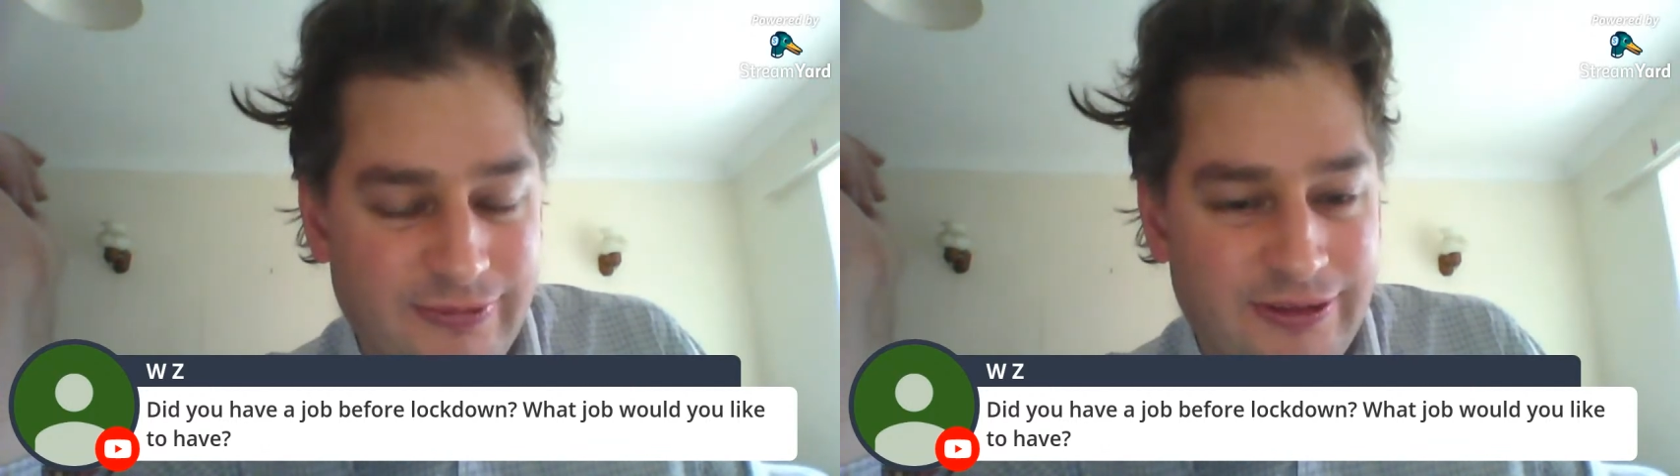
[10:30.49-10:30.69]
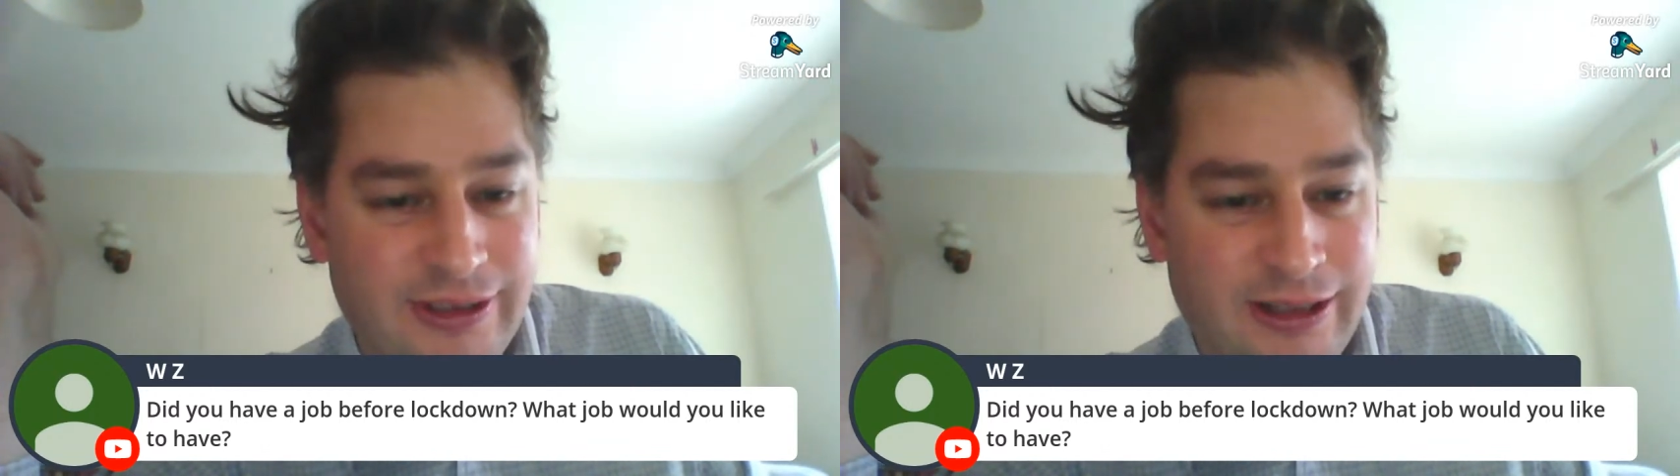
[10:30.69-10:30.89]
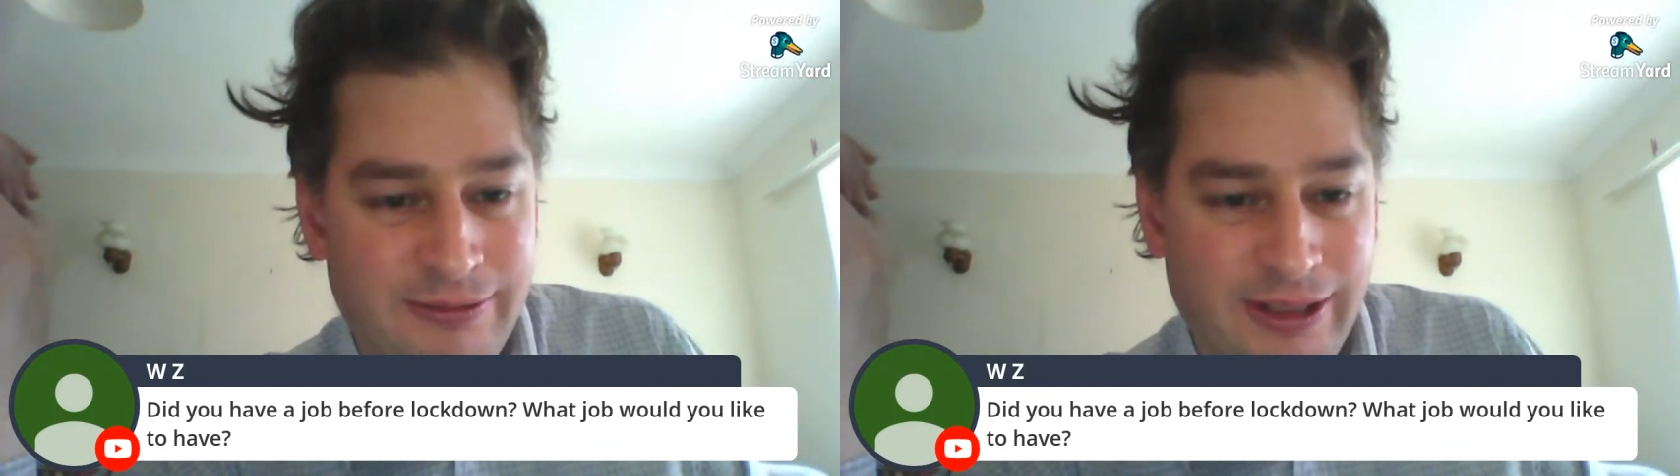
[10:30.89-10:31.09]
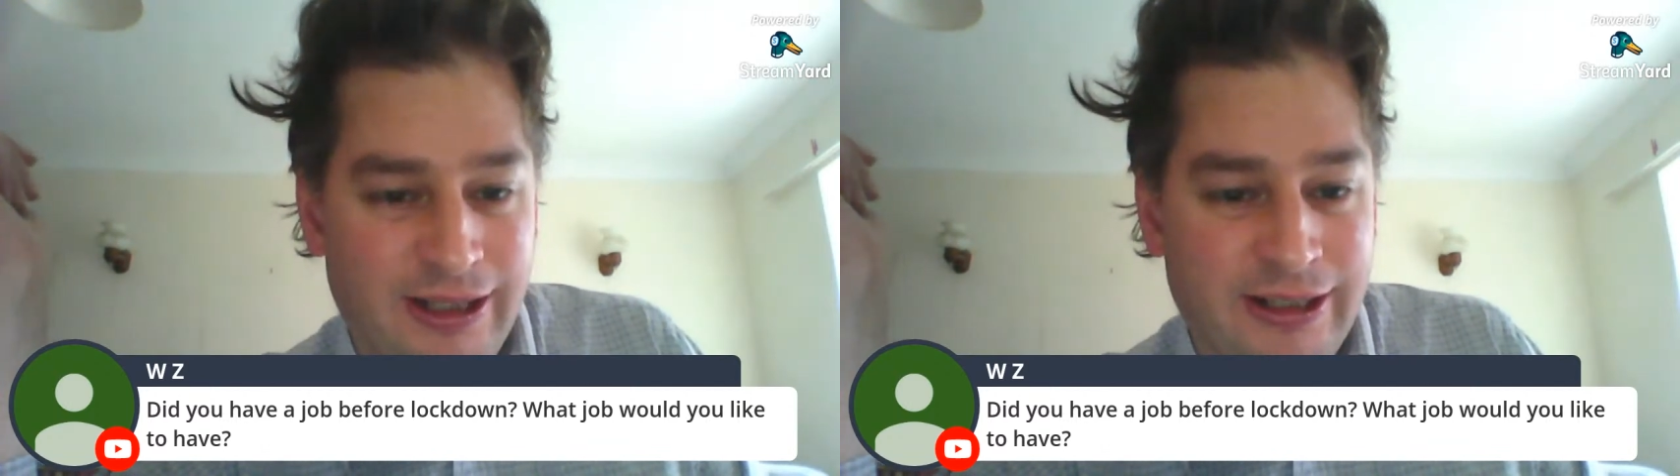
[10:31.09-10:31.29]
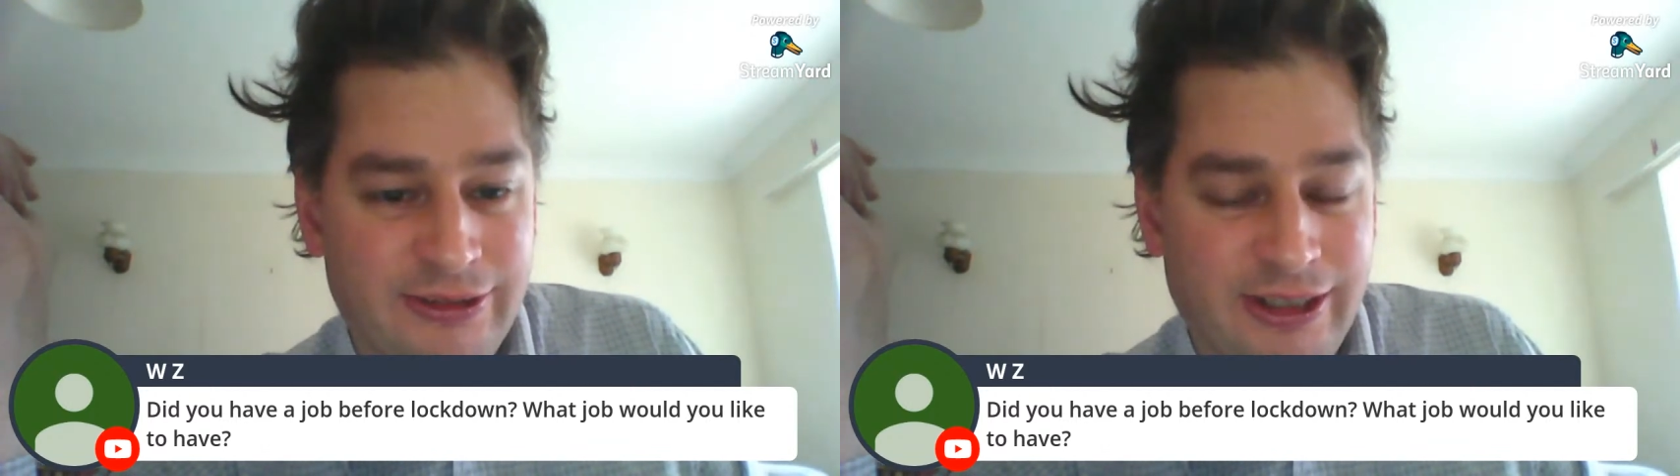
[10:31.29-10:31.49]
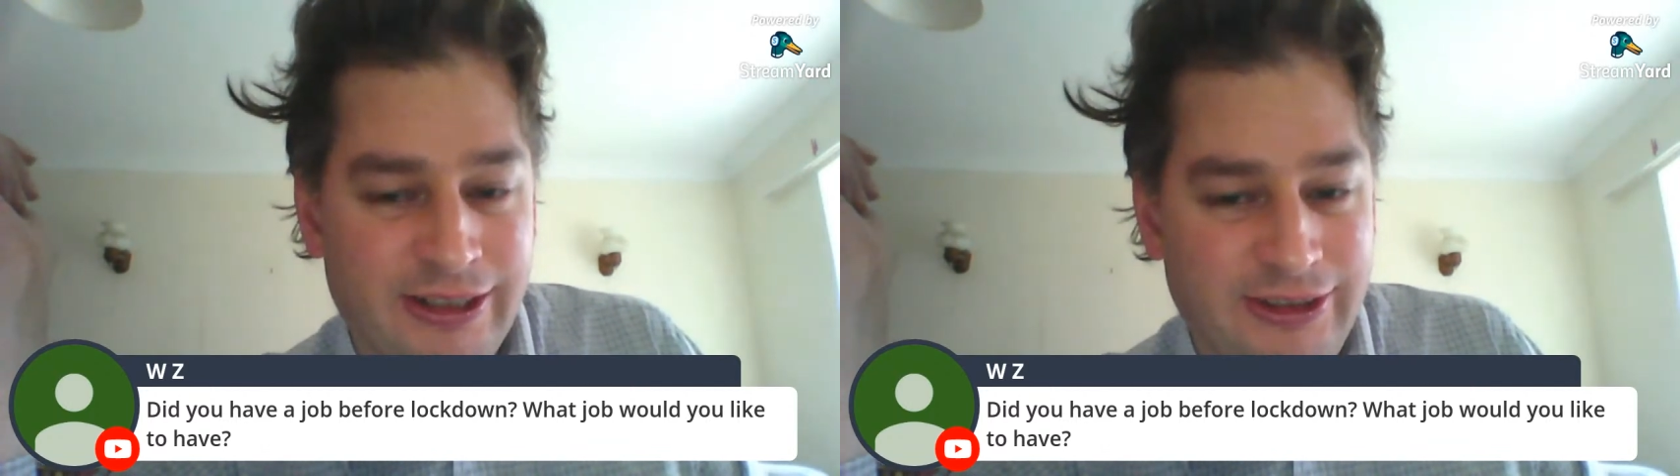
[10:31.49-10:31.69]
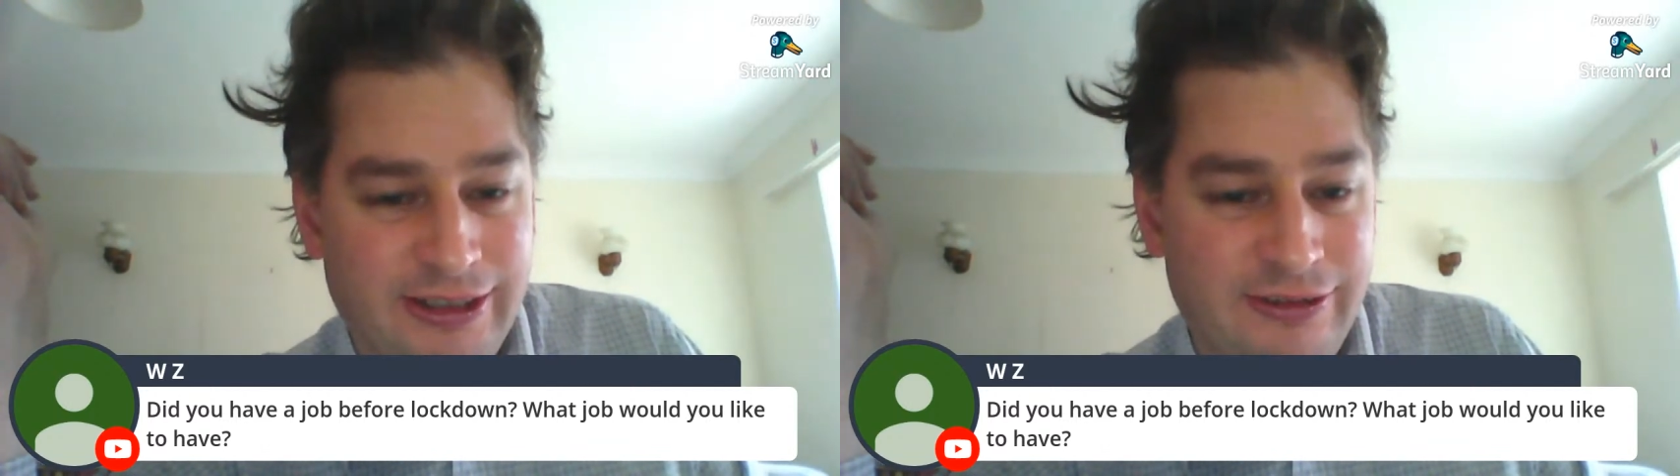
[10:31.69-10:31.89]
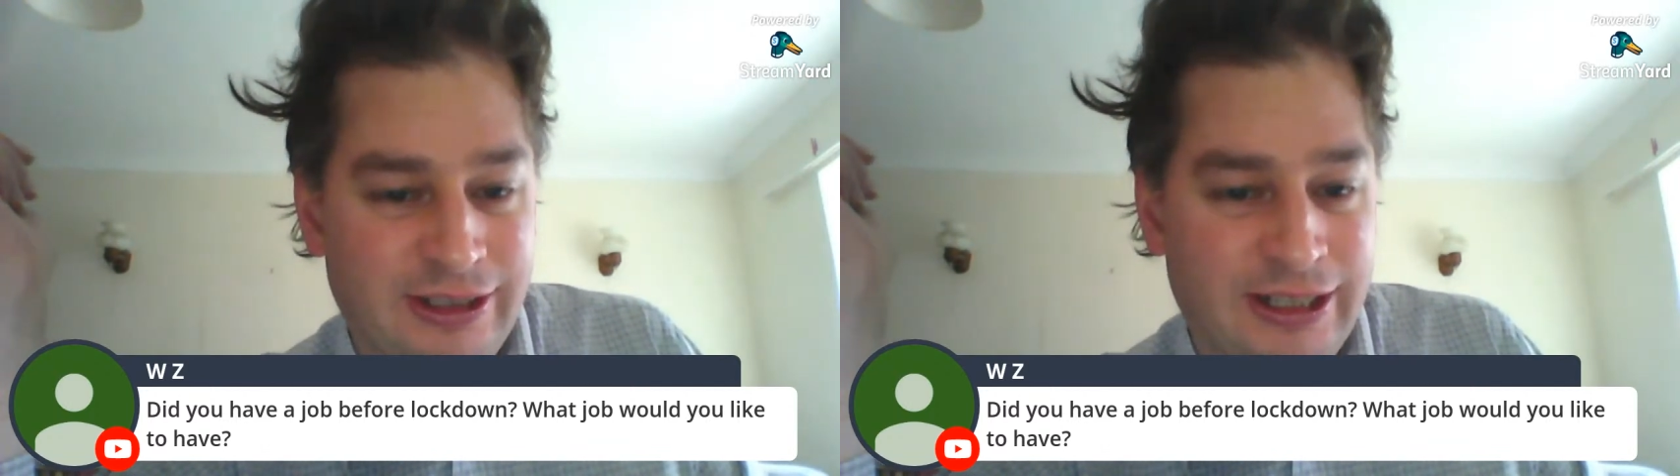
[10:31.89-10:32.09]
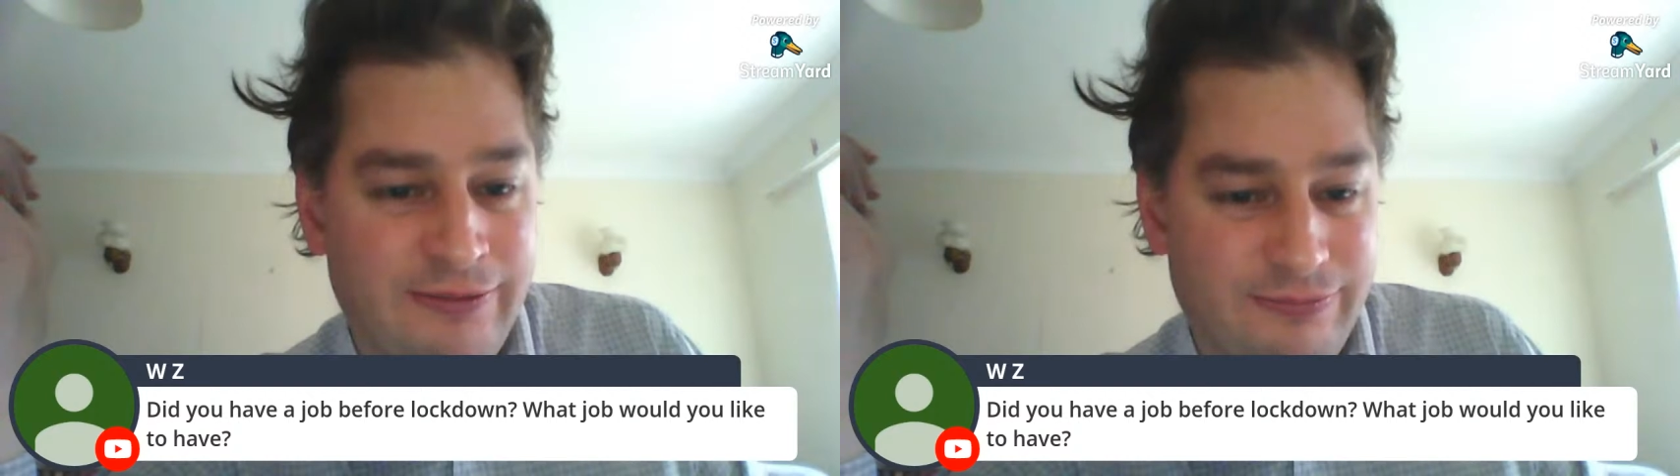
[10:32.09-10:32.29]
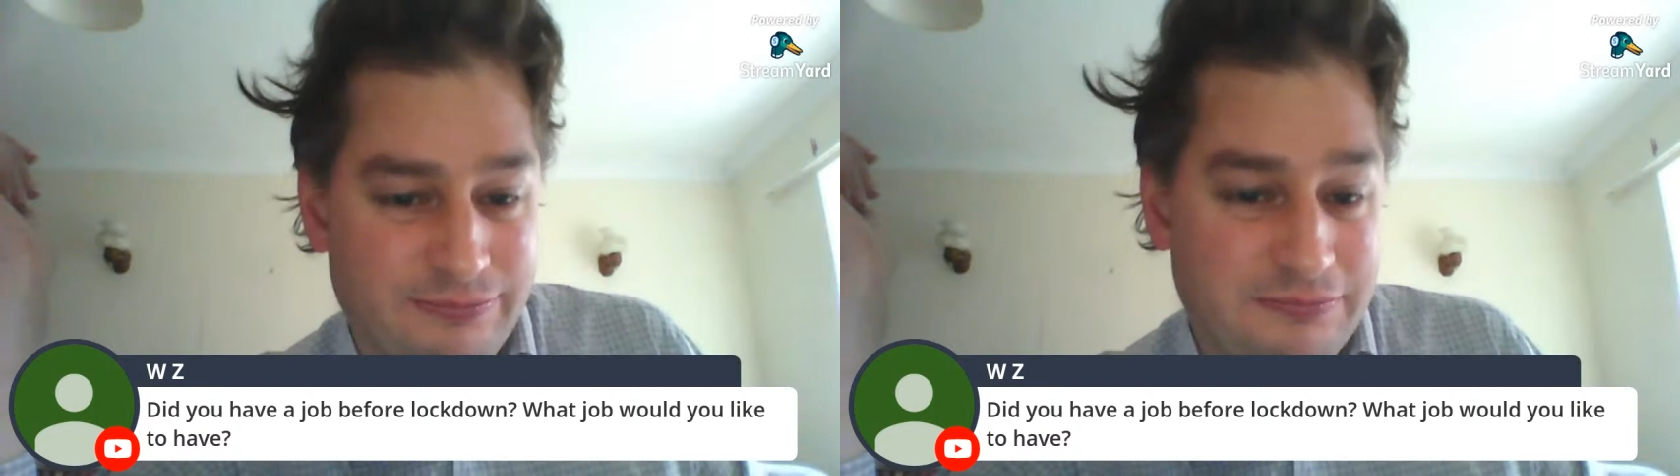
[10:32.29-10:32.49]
You know, I mean, I, I said, you know, if